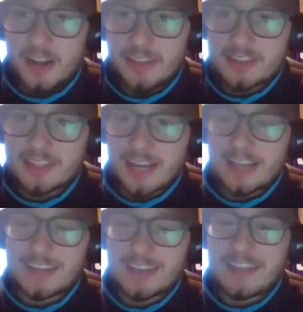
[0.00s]
and
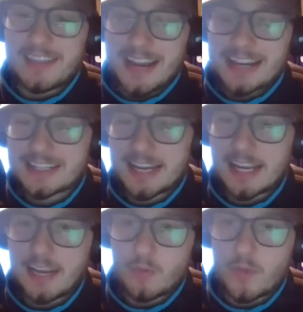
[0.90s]
the next
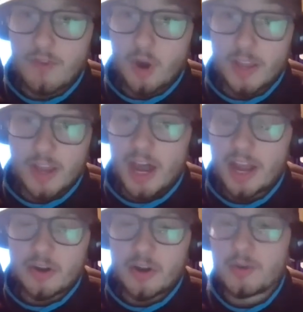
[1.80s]
second we've already
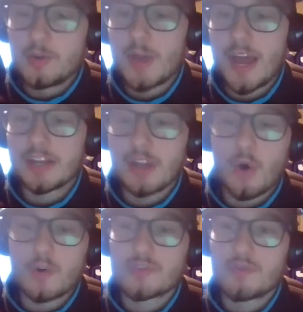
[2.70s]
hired our new head
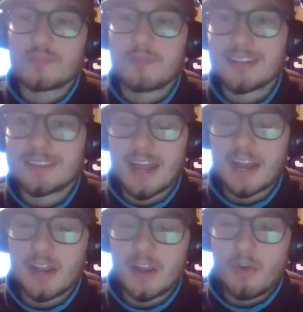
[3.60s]
coach, which means
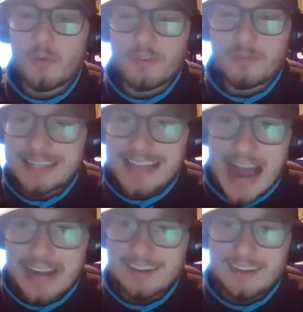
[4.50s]
that we've been
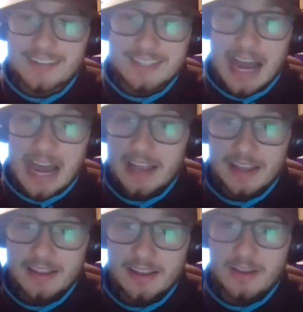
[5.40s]
talking to this
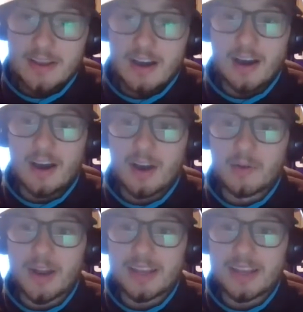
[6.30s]
guy already.